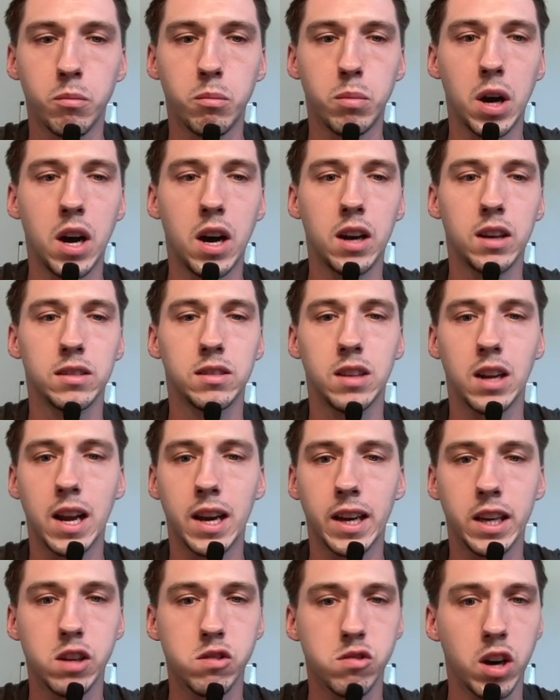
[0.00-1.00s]
but
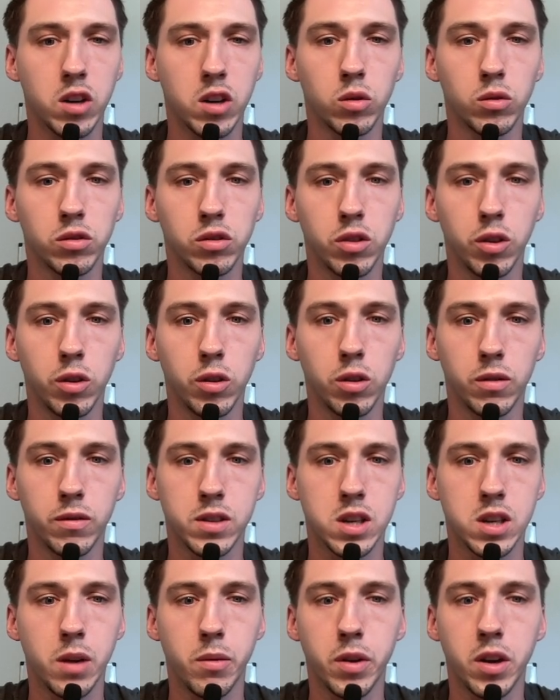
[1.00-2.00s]
Solanke's record's good,
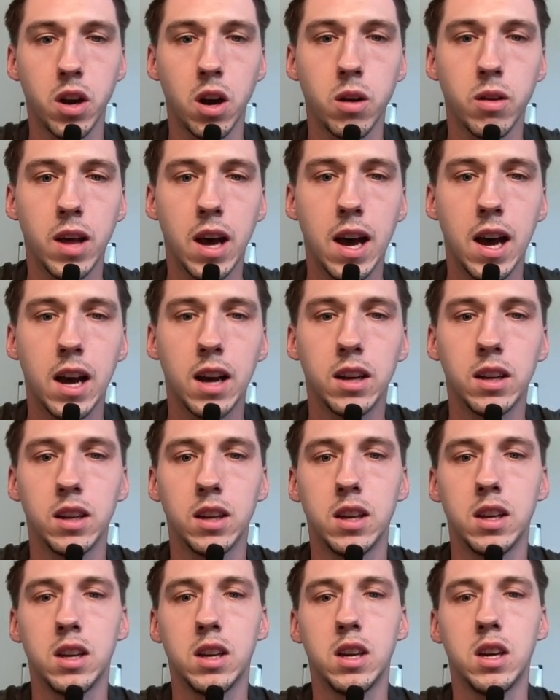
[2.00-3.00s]
obviously, we know that.
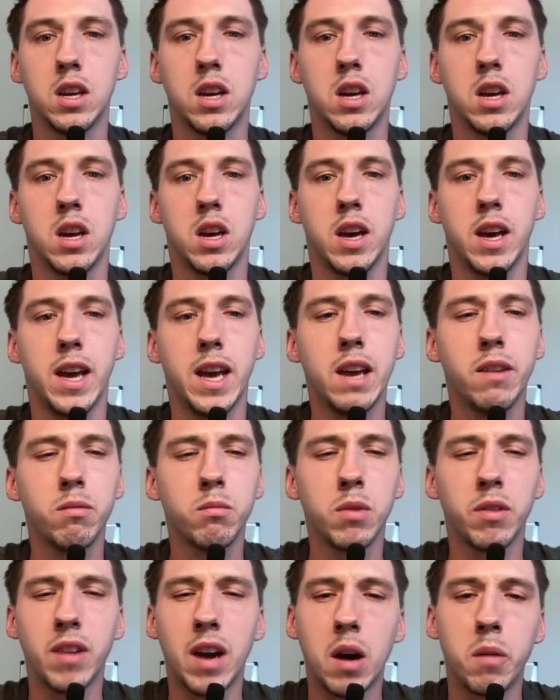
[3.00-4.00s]

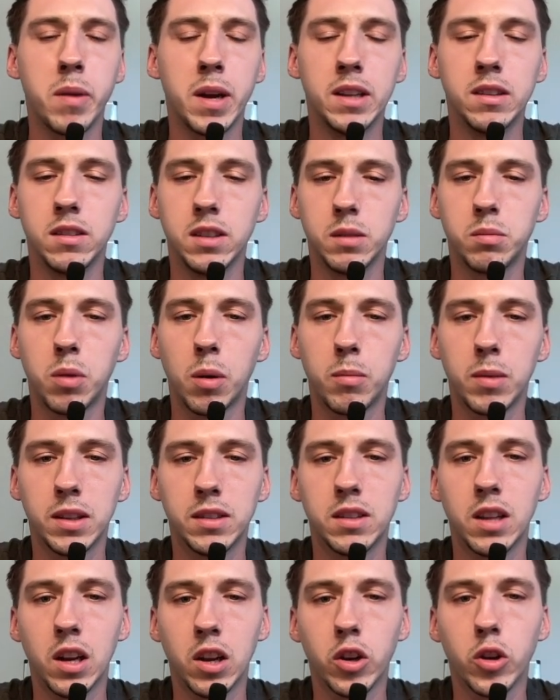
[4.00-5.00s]
Even without pens, he's probably
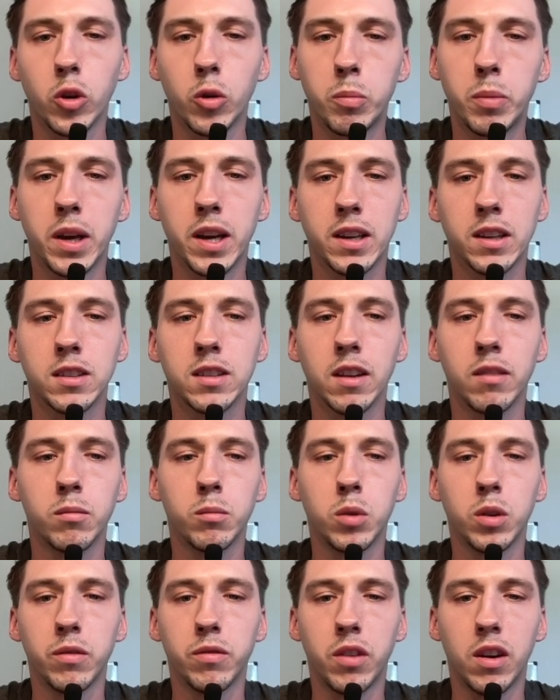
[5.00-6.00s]
still a good pick at
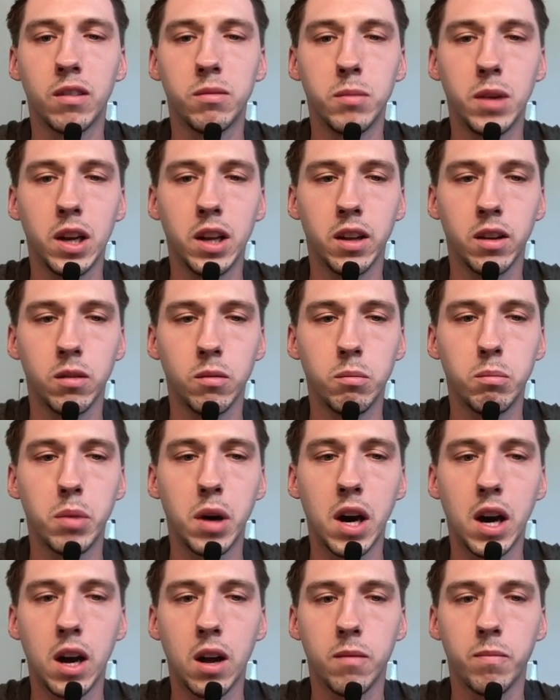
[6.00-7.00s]
7.5 million,
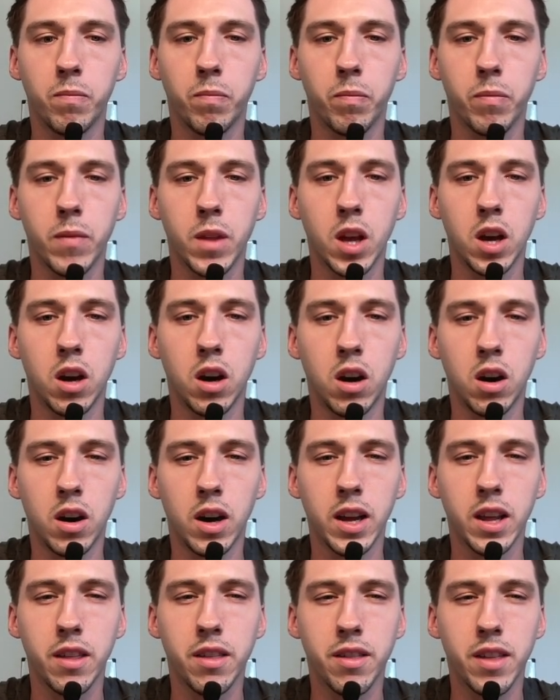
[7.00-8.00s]
but
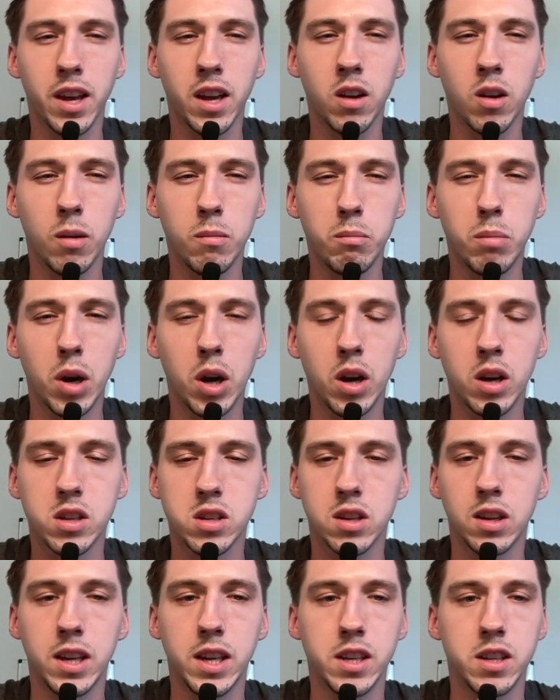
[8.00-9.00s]
I think I'm
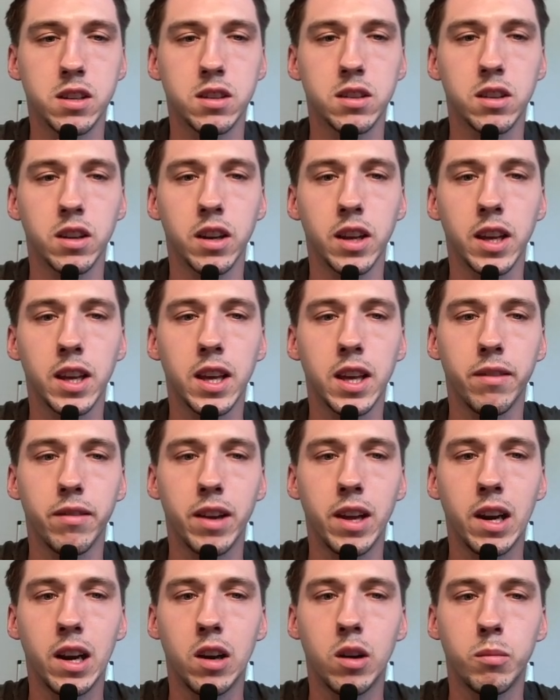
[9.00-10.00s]
personally just going to give
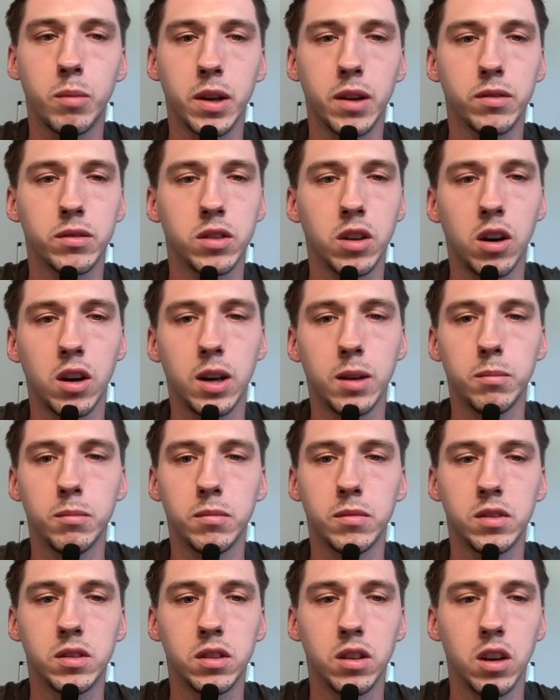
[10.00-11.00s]
it a little bit of
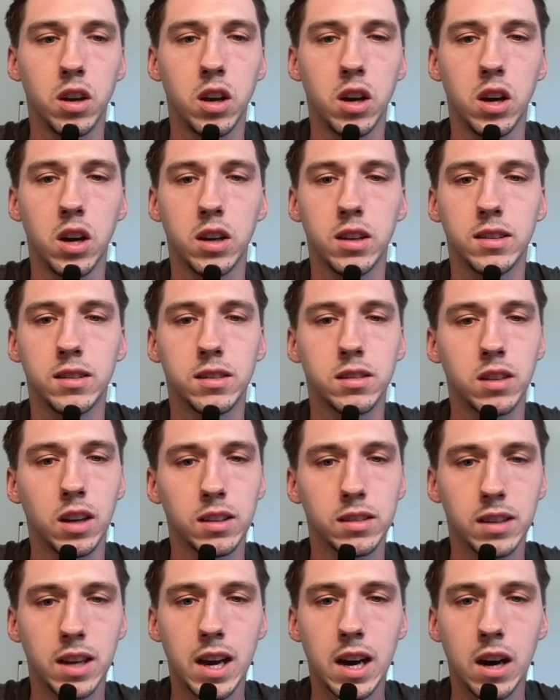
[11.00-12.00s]
time to
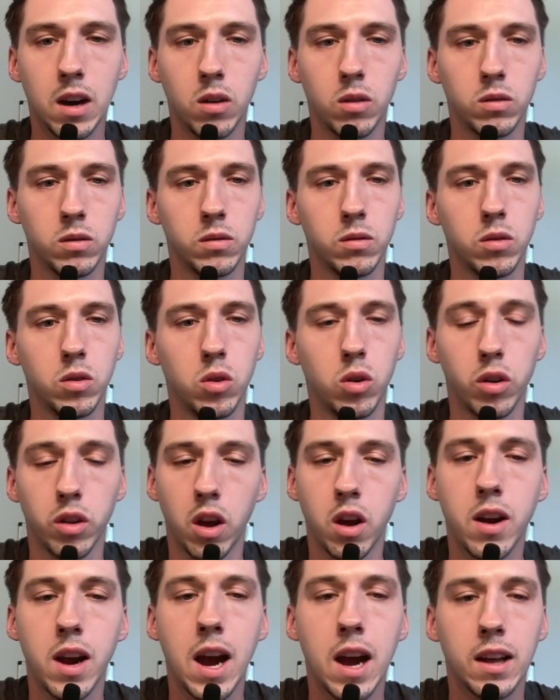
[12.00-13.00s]
suss it out.
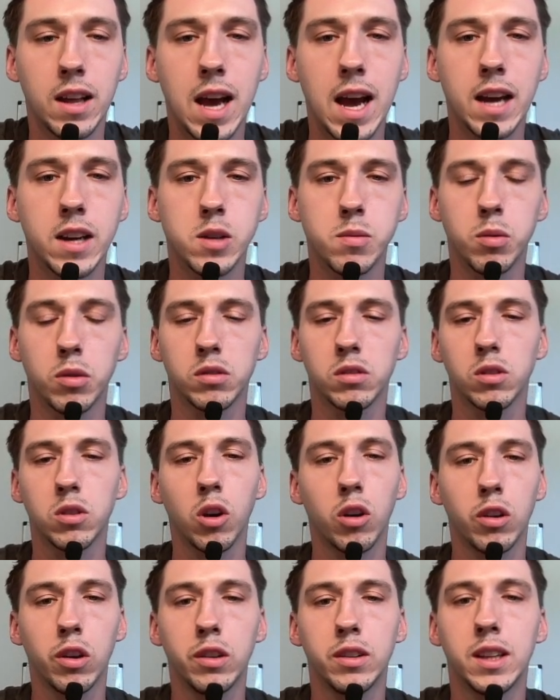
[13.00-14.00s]
Although Ange
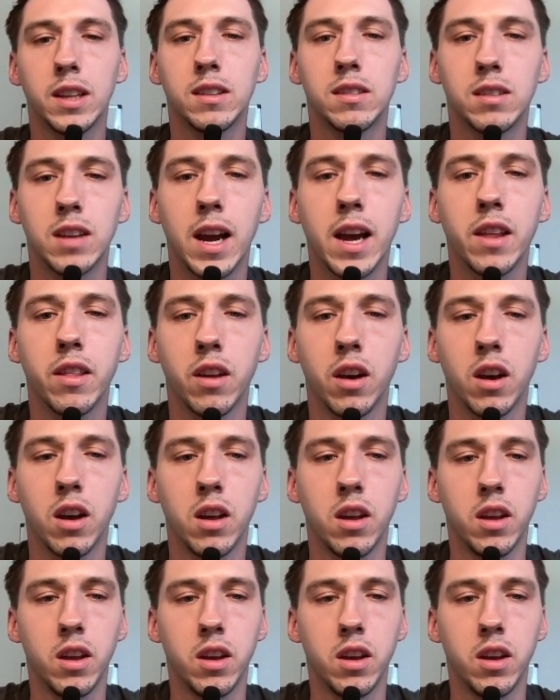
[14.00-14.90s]
Postecoglou did say that